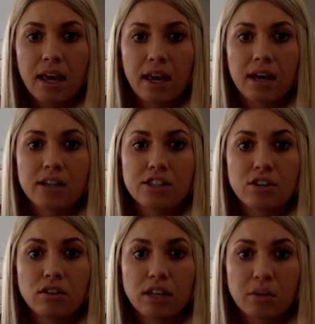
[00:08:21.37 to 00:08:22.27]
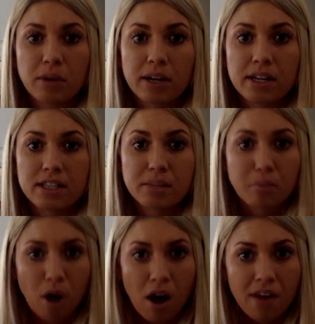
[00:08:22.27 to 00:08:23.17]
and your liquid is the
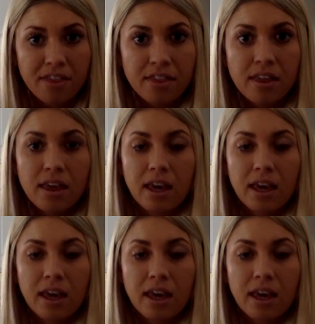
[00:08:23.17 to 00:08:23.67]
broth,